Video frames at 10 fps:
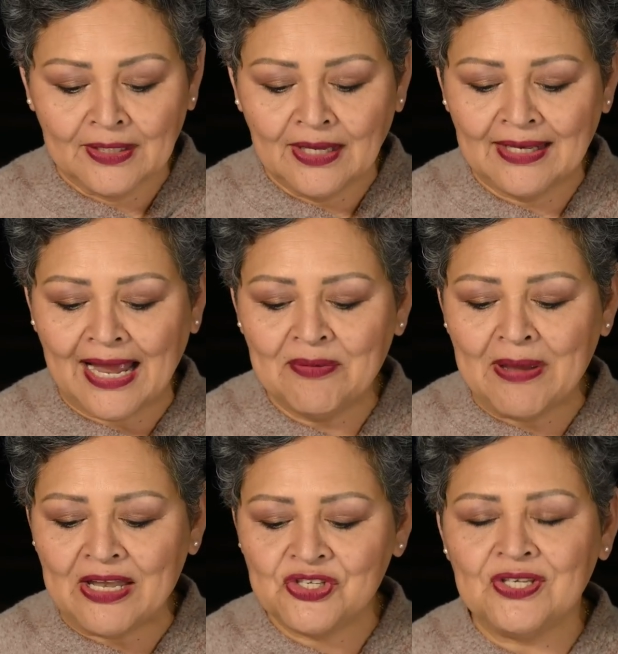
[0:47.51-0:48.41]
And I
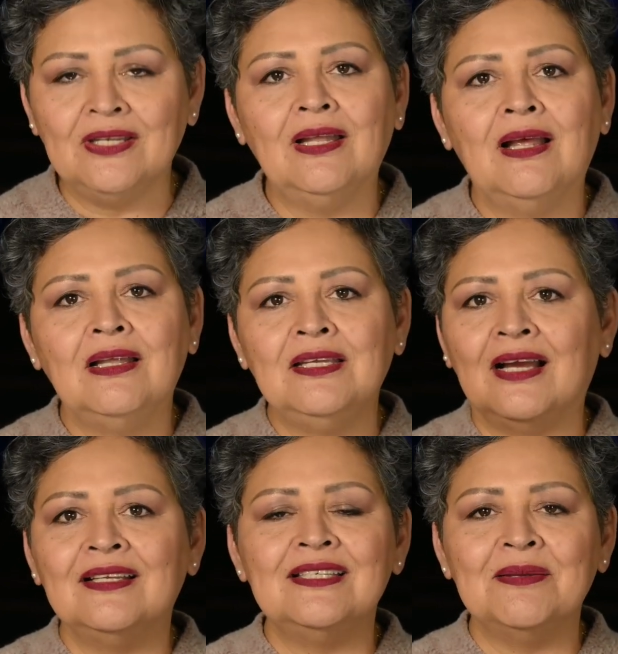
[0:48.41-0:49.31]
imagine
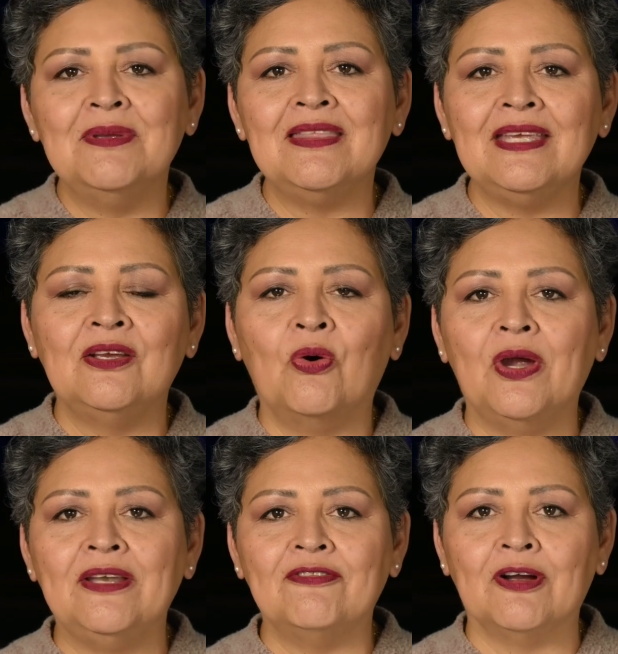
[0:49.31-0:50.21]
young Timothy
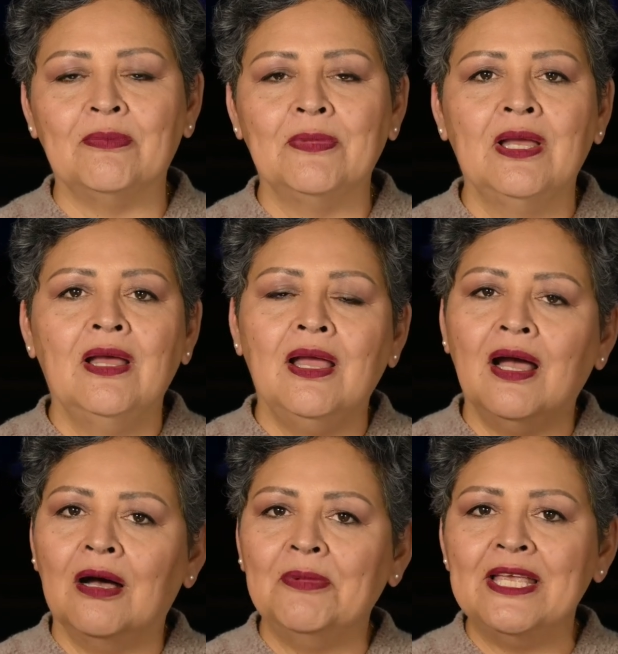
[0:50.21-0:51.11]
going from
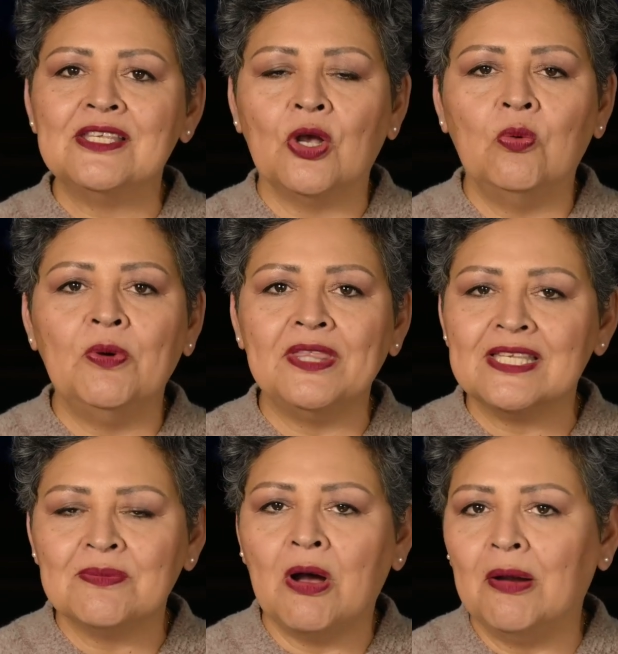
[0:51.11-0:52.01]
um, his home with
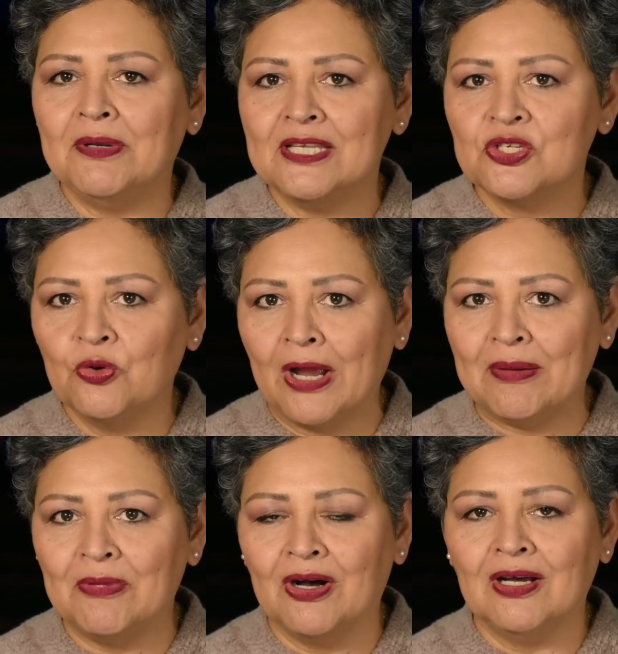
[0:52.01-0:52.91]
his mom and his
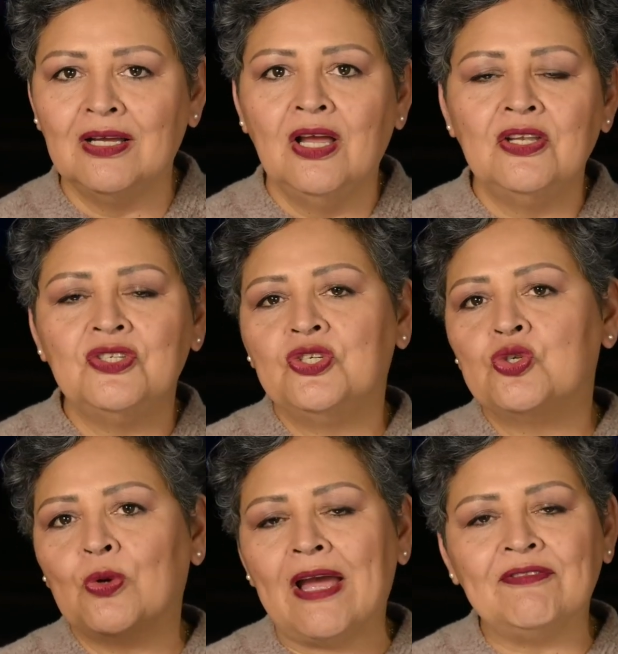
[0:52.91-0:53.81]
grandma to
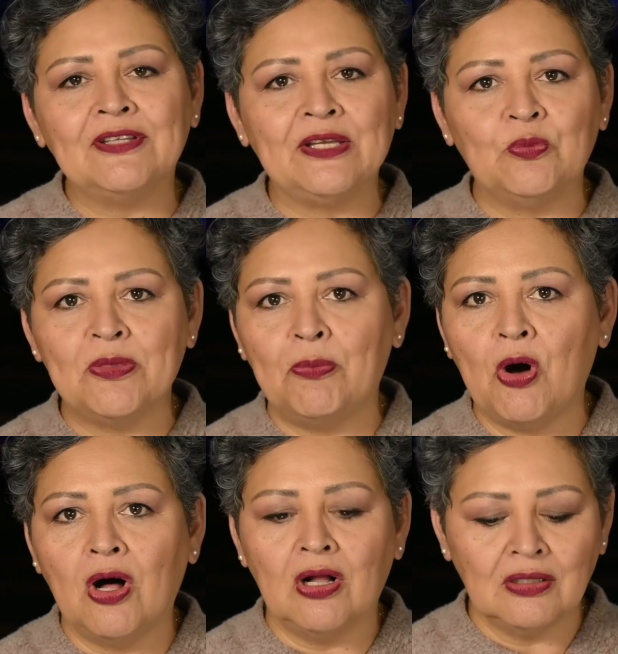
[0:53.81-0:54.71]
traveling with
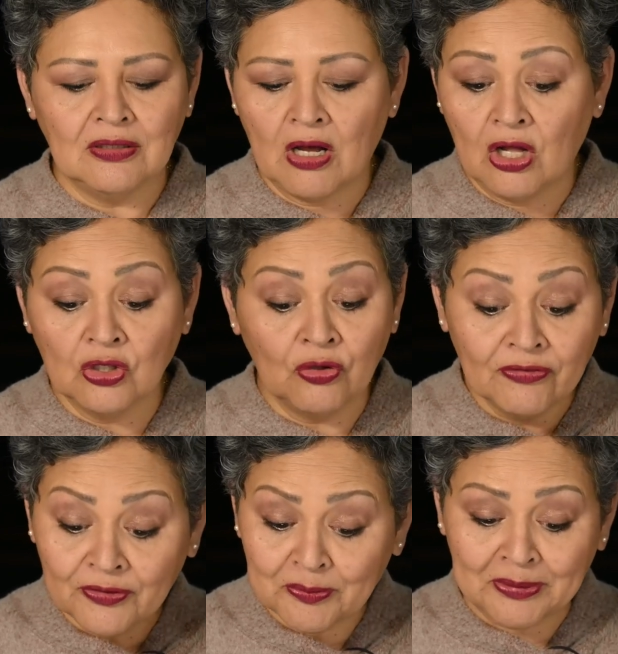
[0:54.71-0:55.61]
Paul all
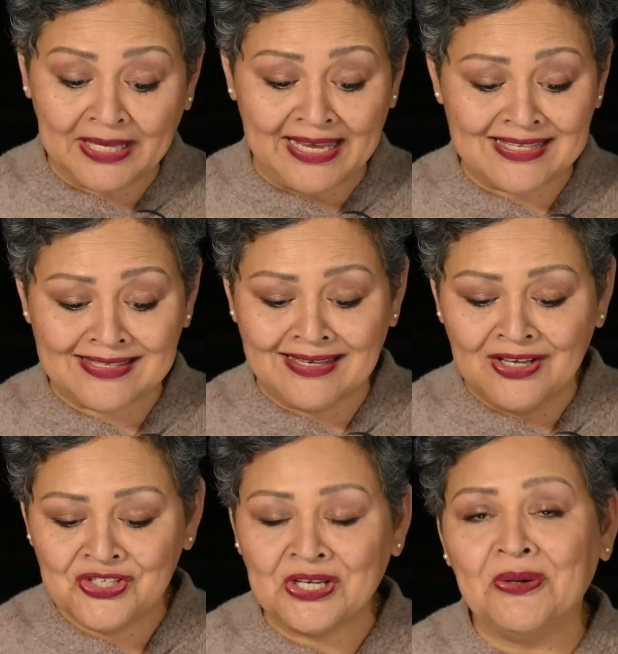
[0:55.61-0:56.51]
over the place,
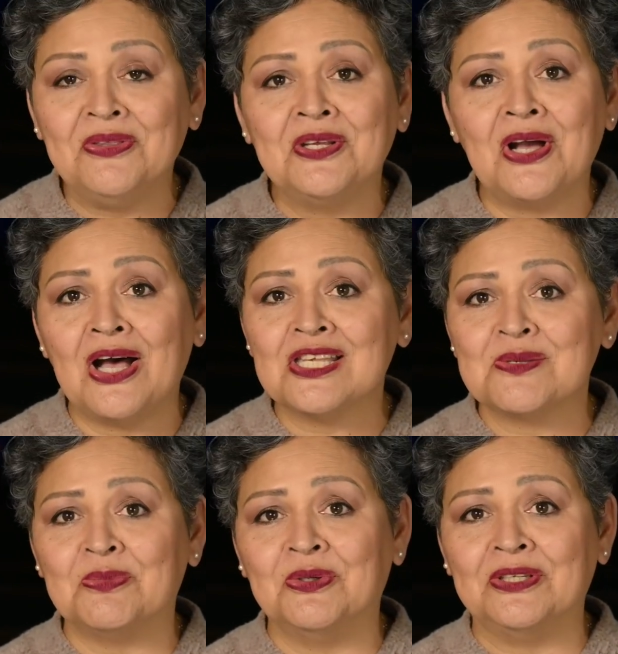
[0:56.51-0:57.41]
sharing the
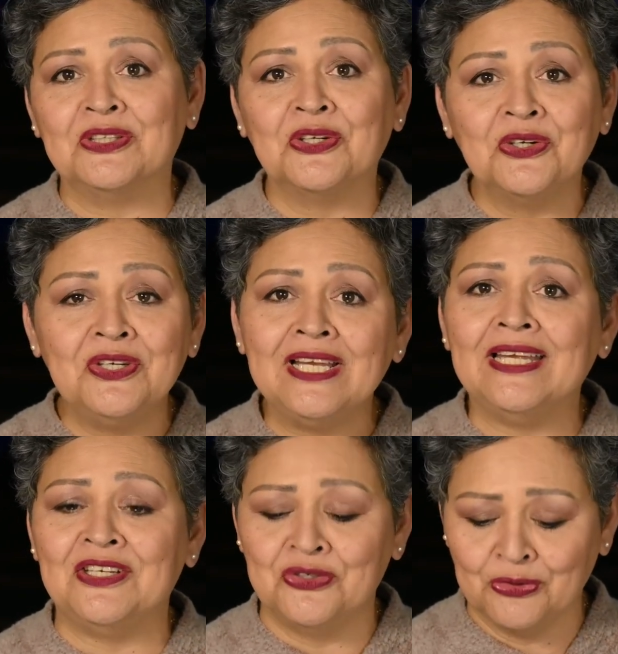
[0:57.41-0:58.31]
gospel and
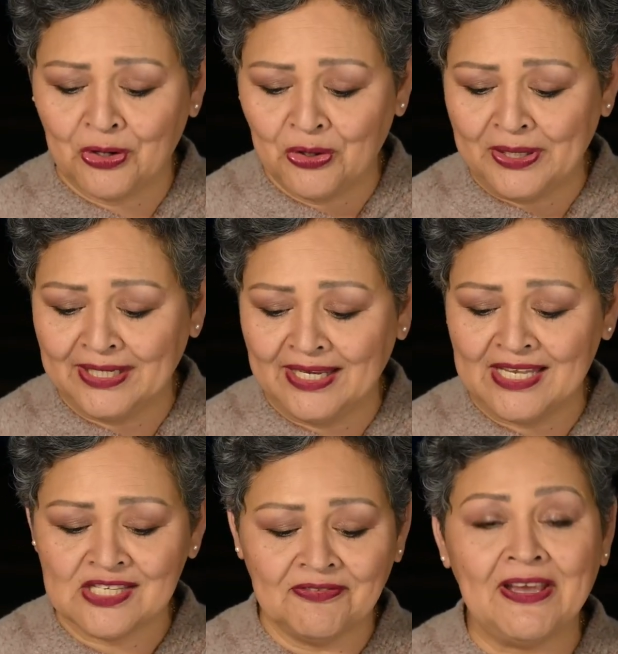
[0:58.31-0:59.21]
learning and growing
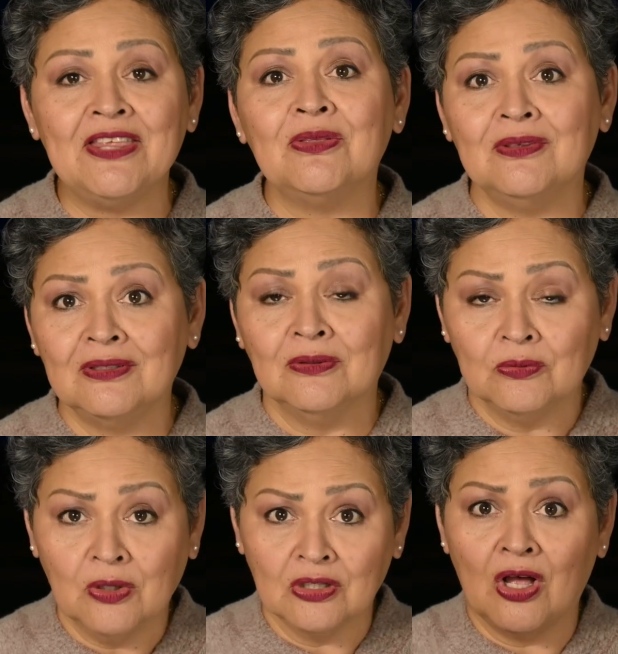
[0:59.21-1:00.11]
in his faith
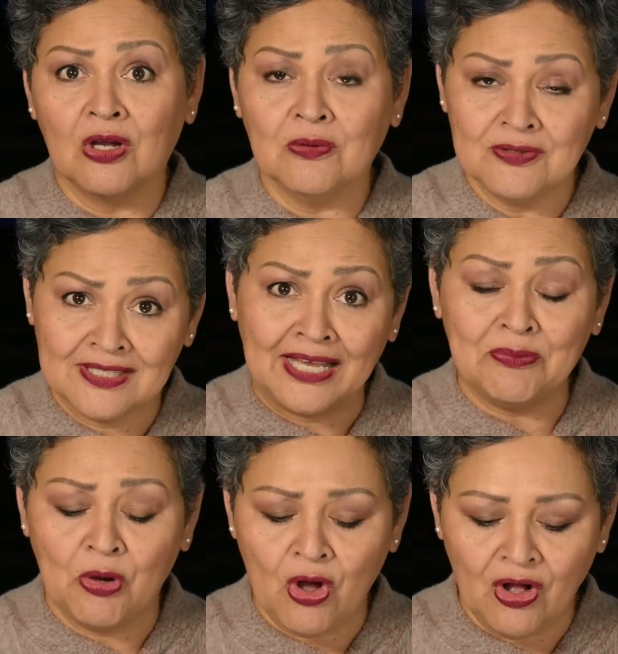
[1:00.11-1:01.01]

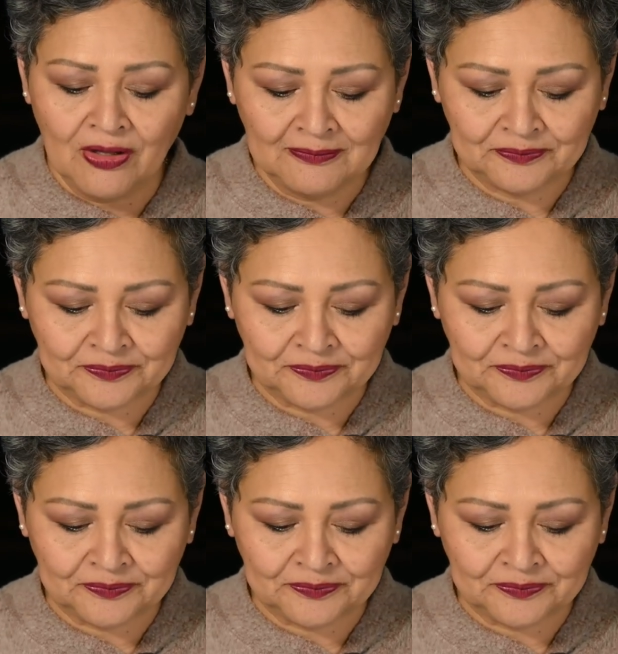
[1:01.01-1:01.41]
alongside Paul.